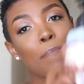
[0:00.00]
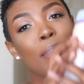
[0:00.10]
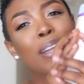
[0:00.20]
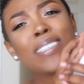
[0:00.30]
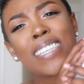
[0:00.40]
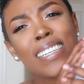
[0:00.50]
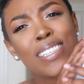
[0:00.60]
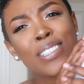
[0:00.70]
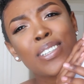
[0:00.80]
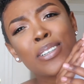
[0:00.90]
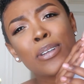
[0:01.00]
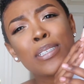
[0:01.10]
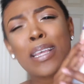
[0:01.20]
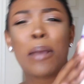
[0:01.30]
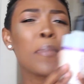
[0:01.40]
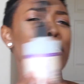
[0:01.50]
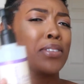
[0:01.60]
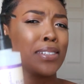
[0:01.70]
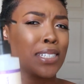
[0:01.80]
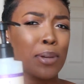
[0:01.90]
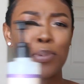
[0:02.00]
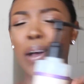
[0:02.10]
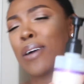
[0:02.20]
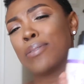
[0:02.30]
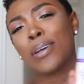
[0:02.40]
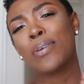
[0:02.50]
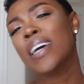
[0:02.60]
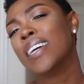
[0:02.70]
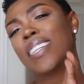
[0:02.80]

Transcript: Now this conditioner is like better than shampoo. I don't know.